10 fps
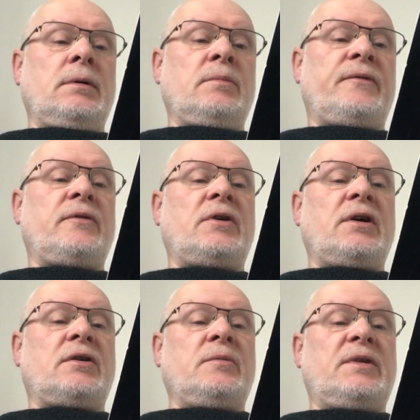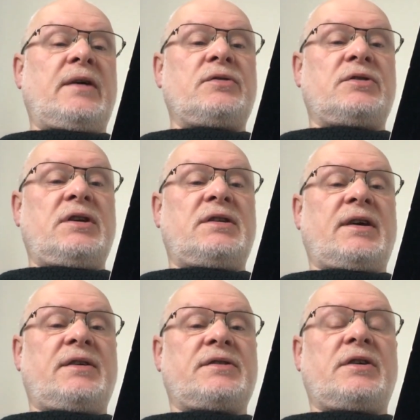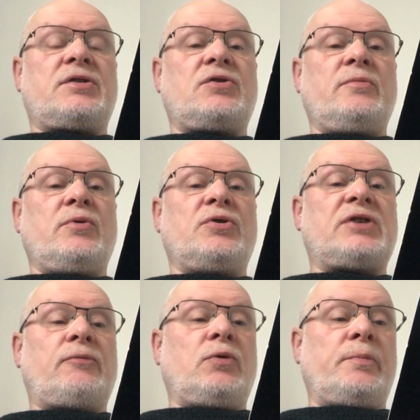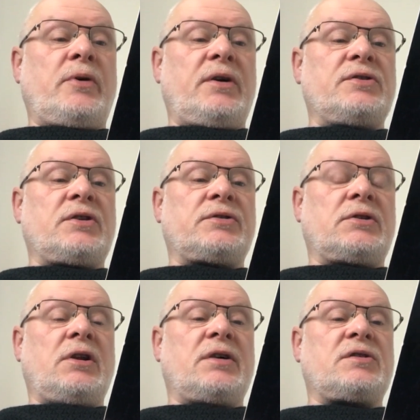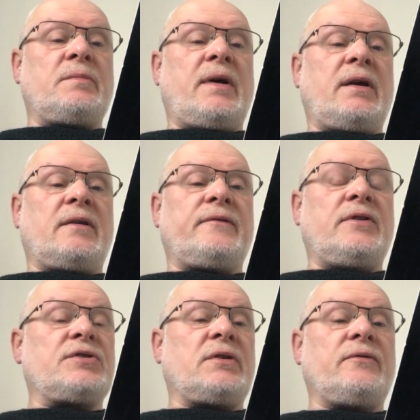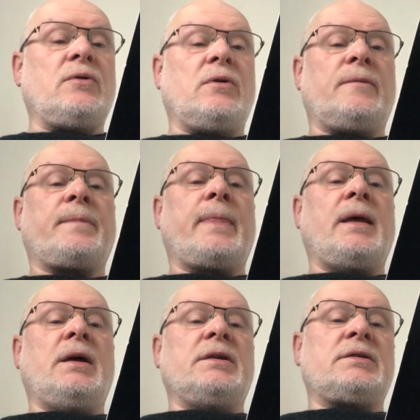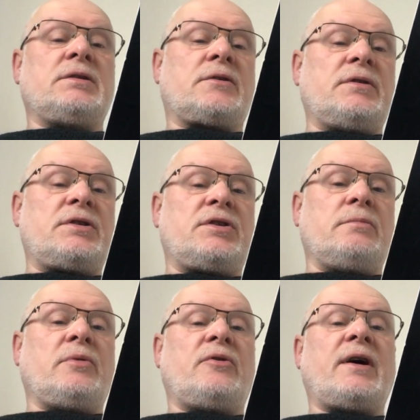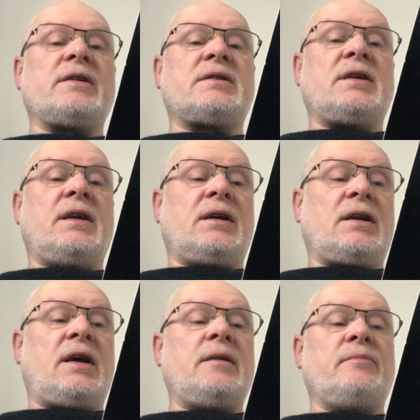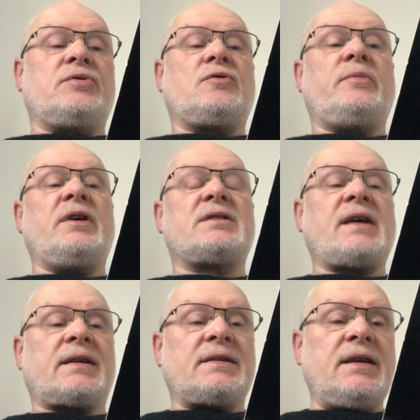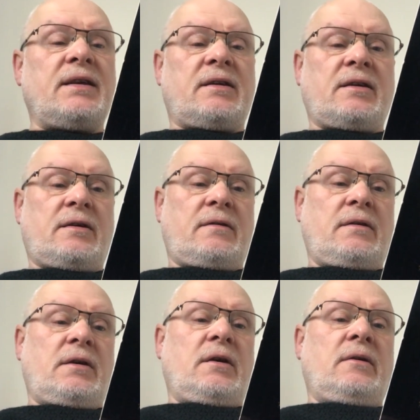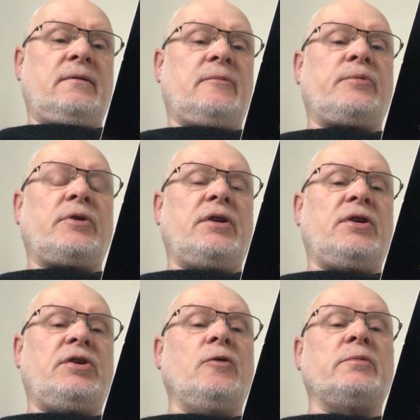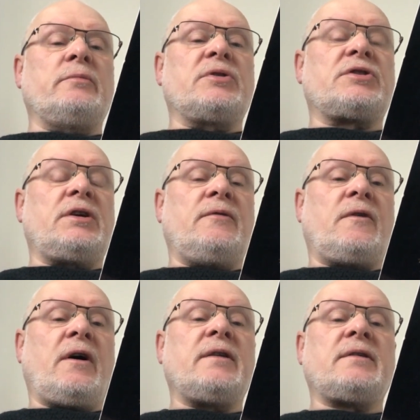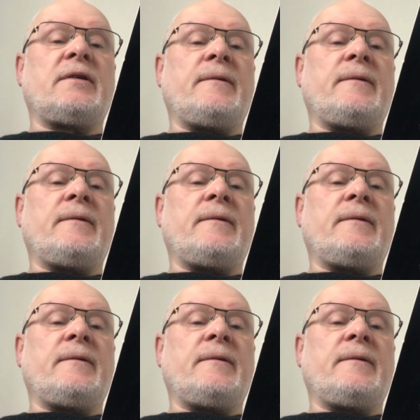Before I come down to details, there are two more general points I should like to make. First of all, since Christian morality claims to be a technique for putting the human machine right,